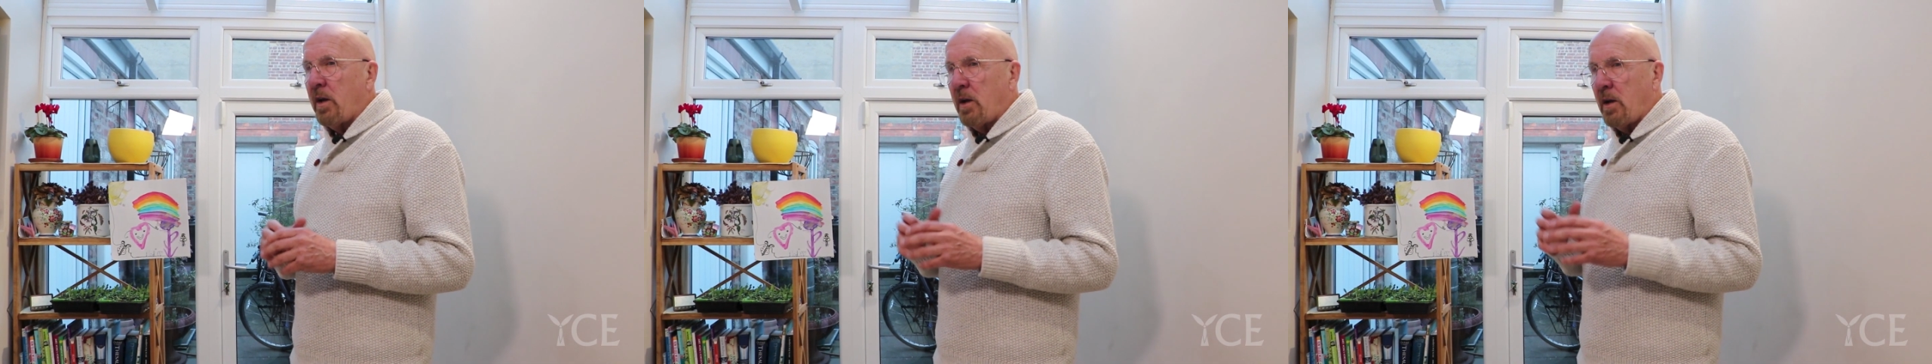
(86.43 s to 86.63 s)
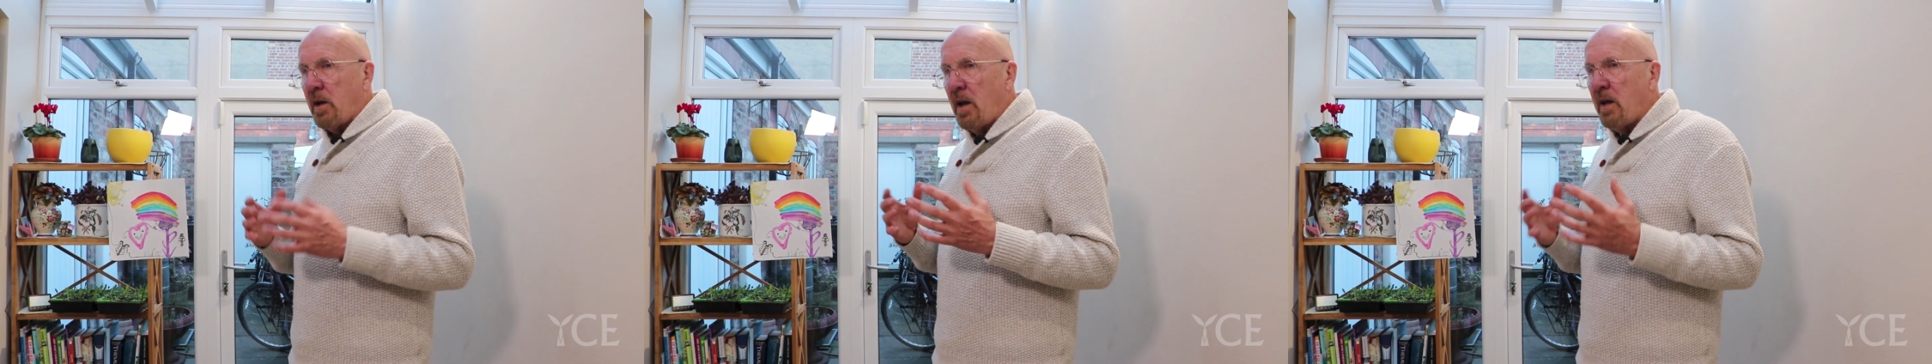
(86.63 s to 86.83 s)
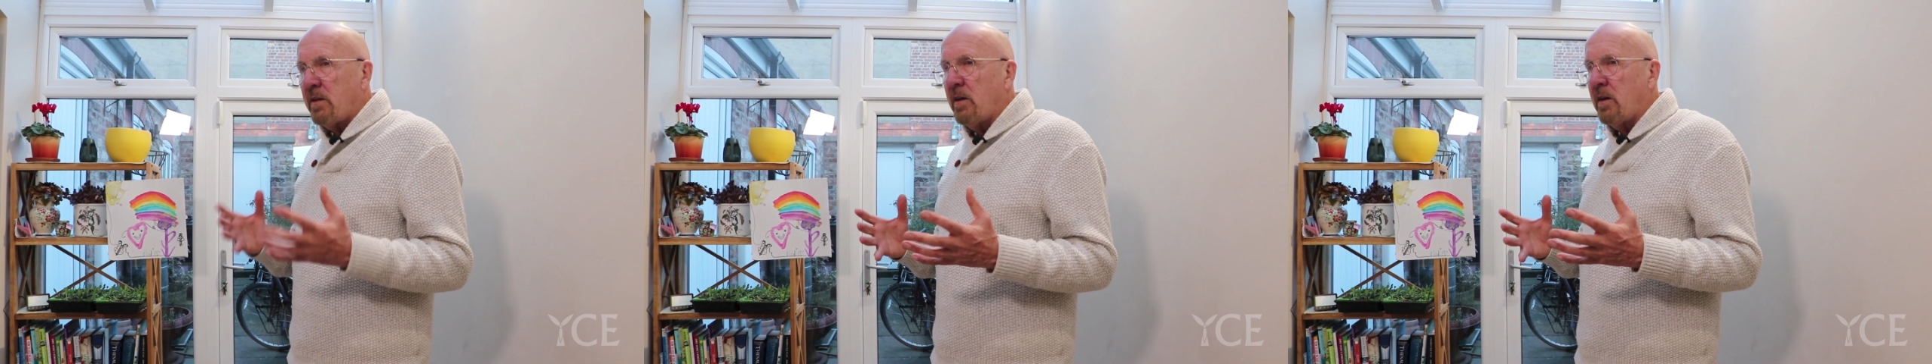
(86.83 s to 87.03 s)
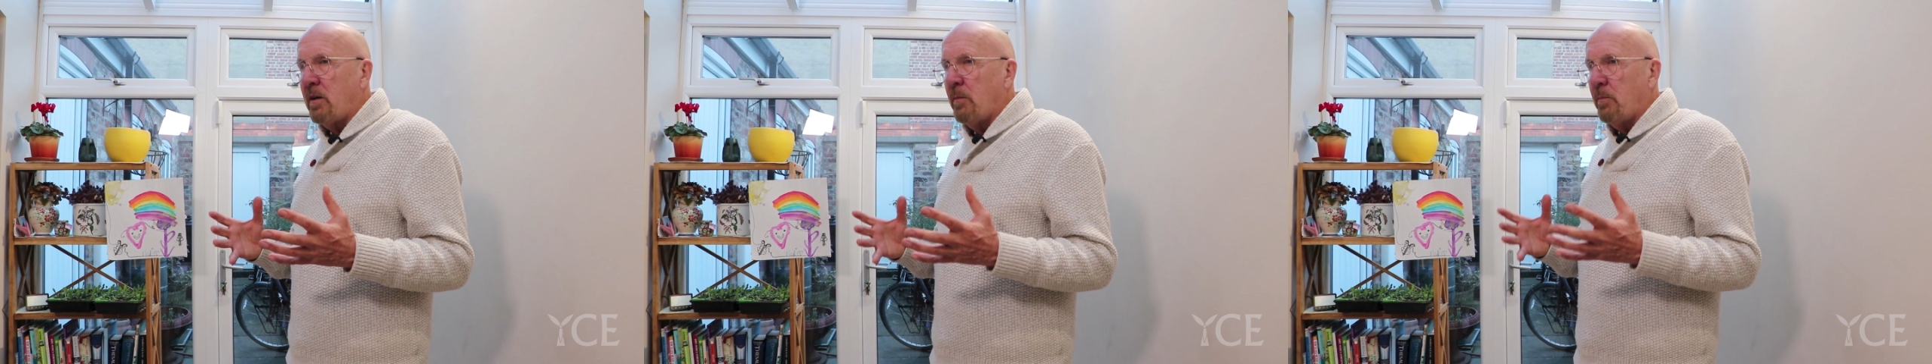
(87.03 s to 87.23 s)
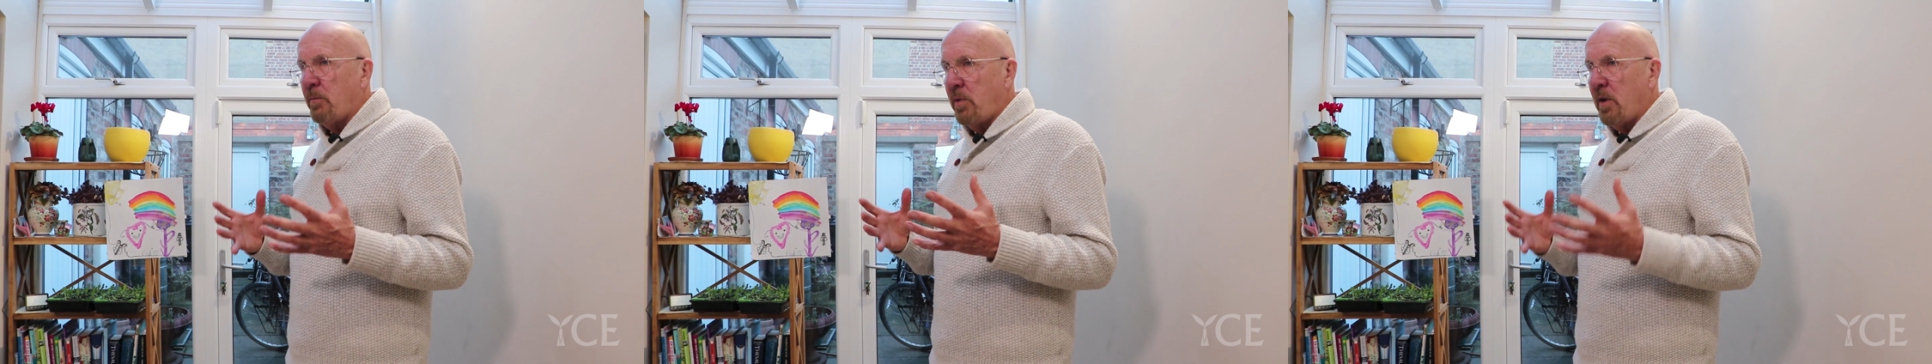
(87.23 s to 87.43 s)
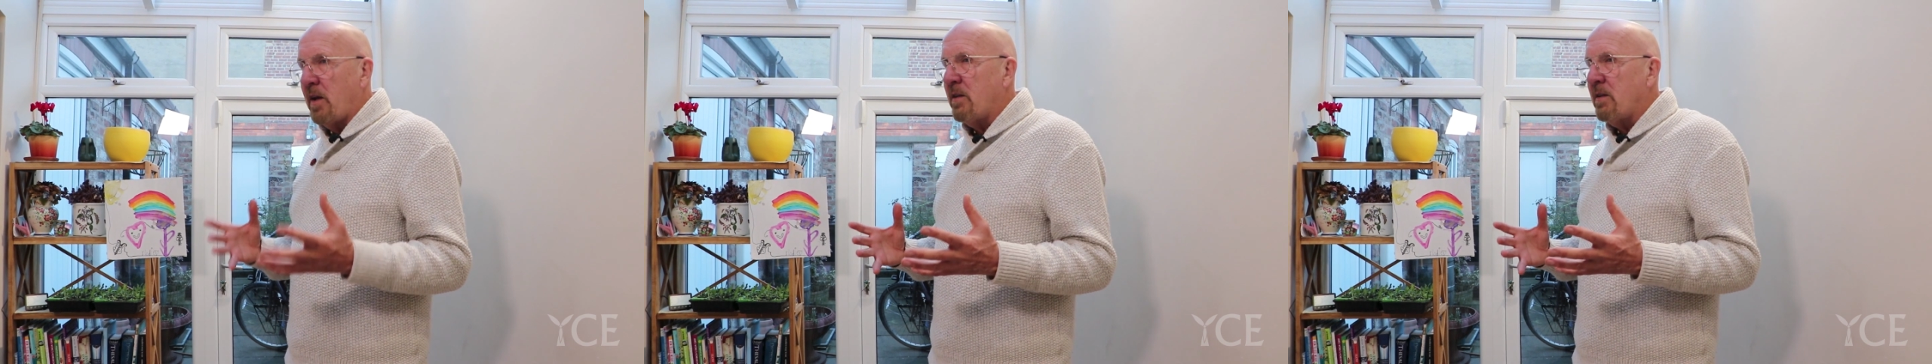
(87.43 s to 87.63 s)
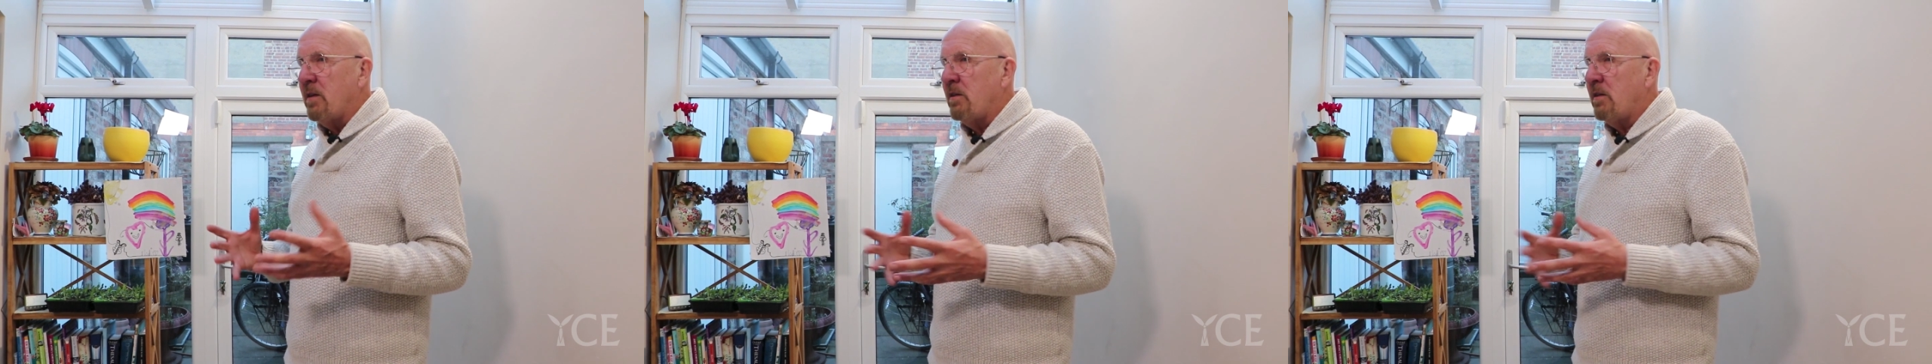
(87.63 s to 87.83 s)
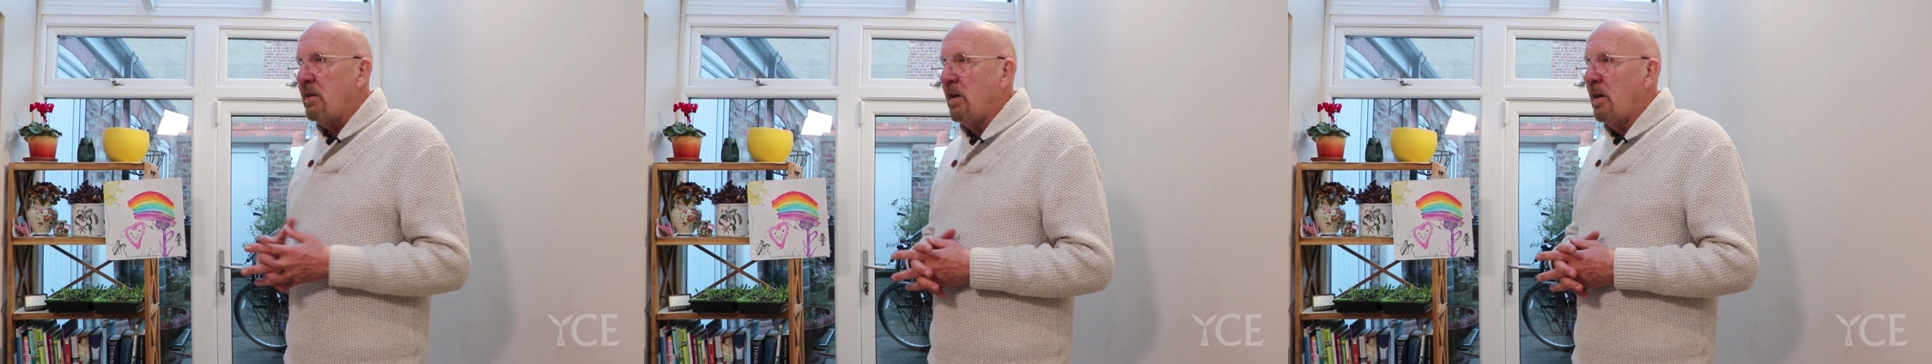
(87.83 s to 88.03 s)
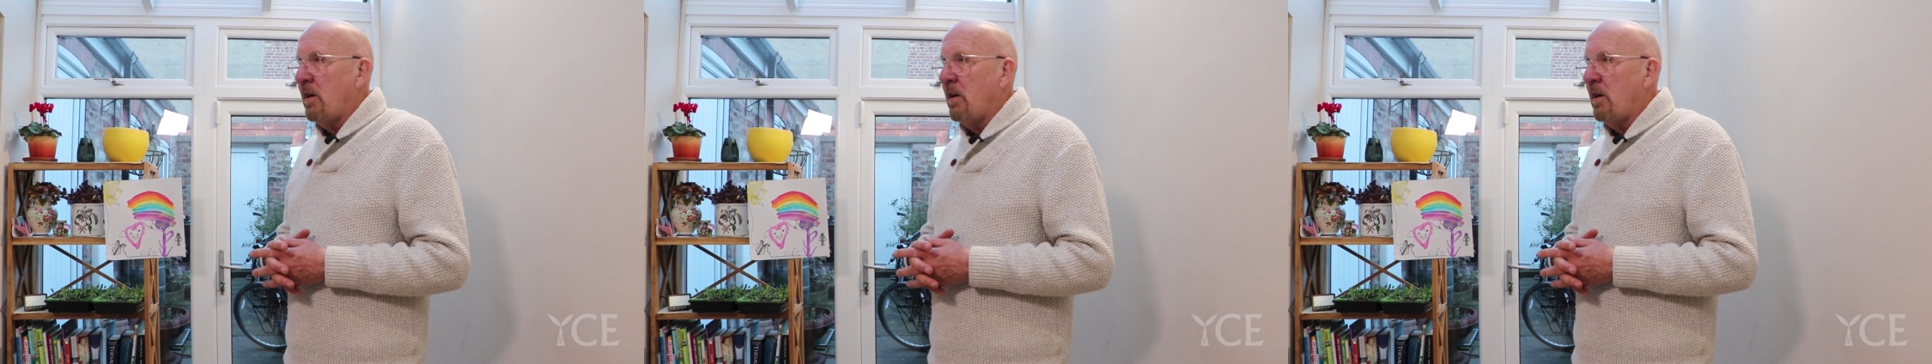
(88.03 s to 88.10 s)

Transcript: classic places